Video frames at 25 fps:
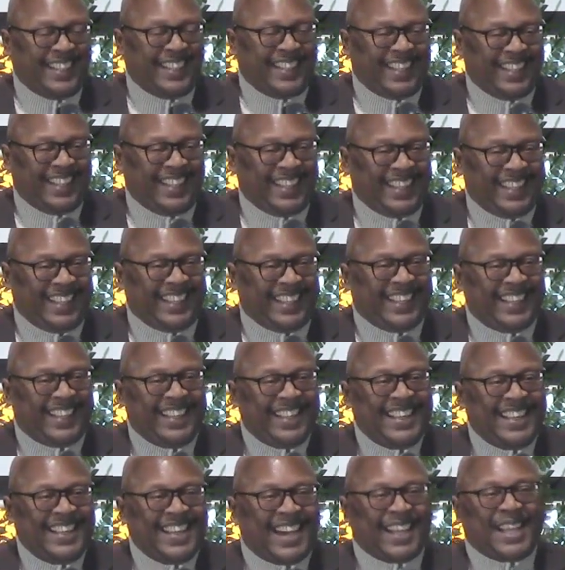I
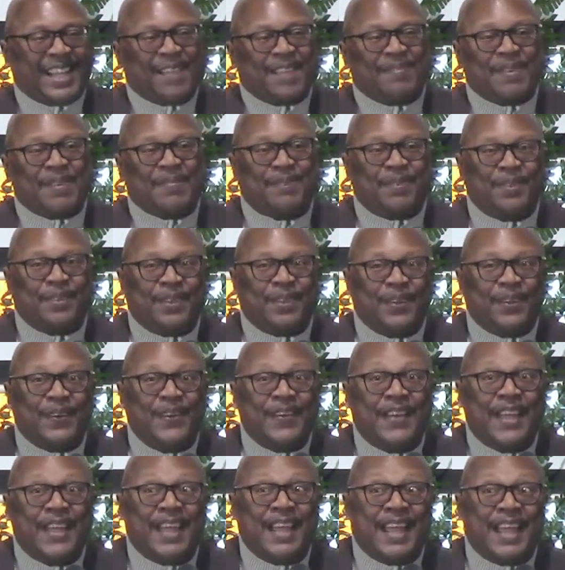like people who
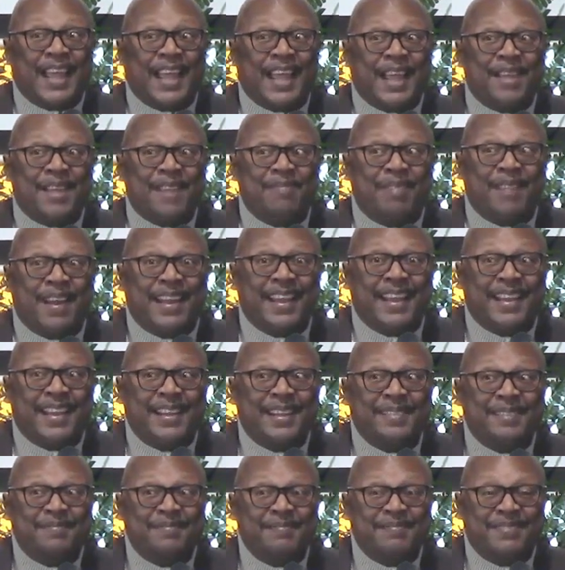go,
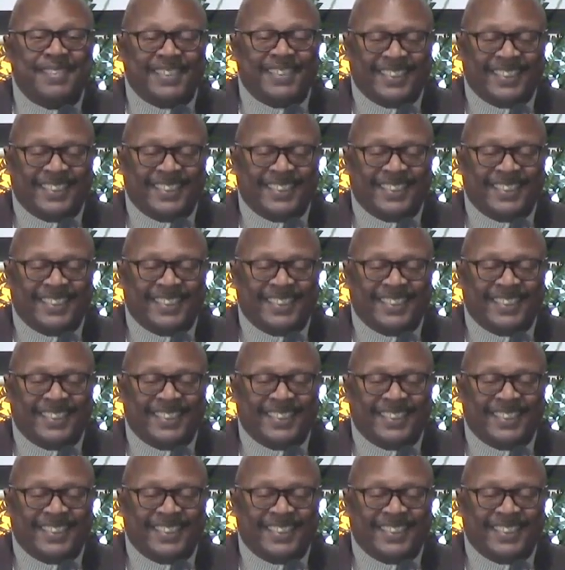Abraham.